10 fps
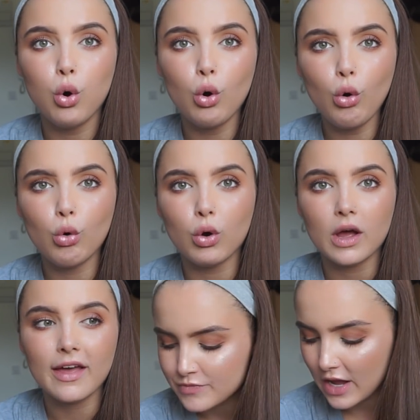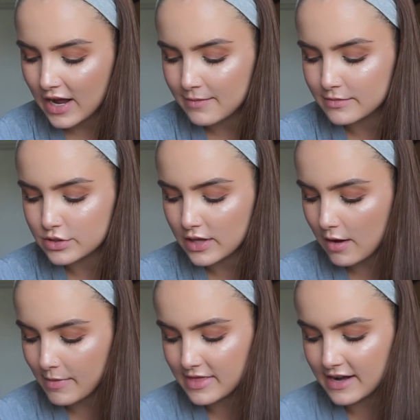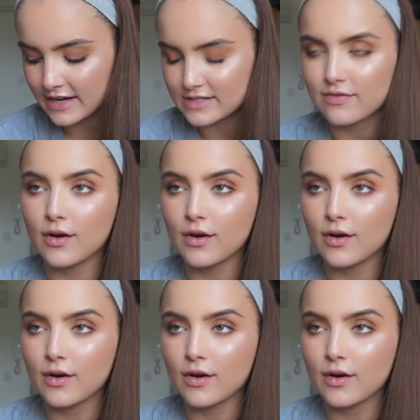Whew. So that'll be the next